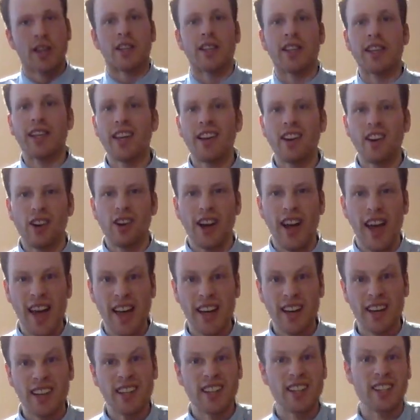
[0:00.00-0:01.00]
They get our
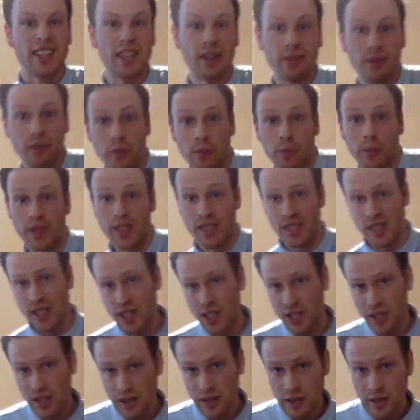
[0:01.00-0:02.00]
head in different
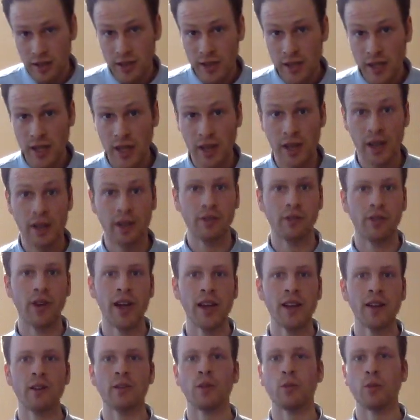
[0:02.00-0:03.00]
positions,
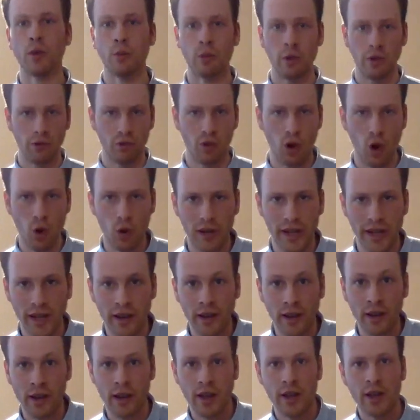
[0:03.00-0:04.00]
right? When we're
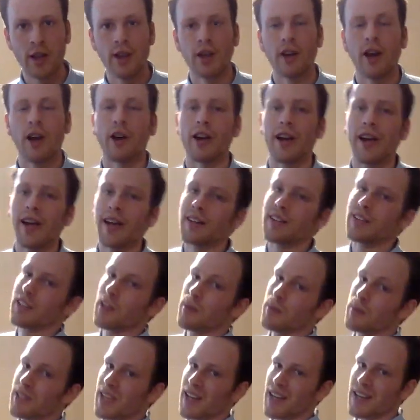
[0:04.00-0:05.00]
rolling, our head is
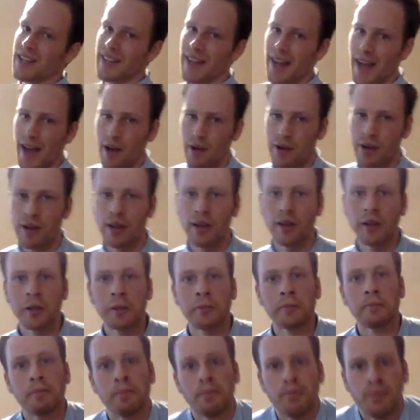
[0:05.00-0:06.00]
upside down.
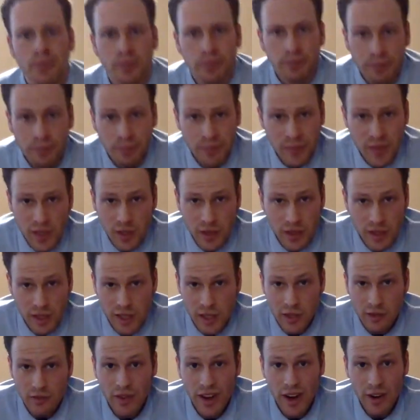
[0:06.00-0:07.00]
So these
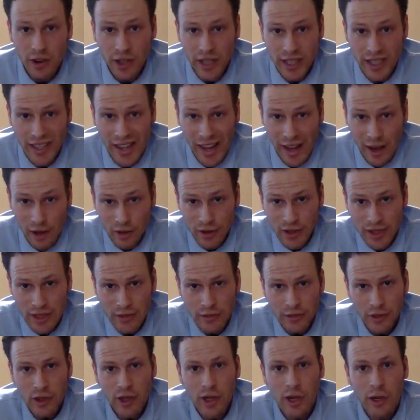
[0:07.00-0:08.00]
are very healthy
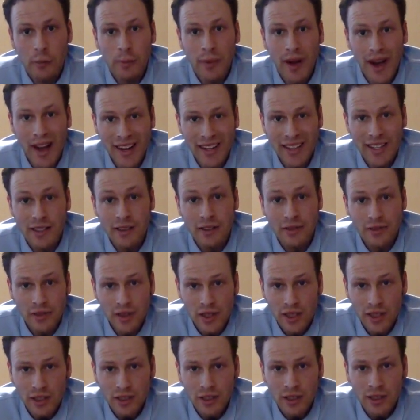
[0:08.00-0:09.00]
for our body to
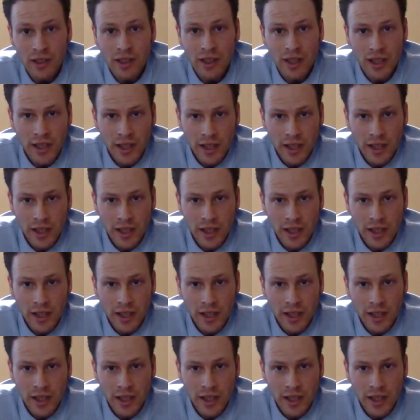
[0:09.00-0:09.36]
feel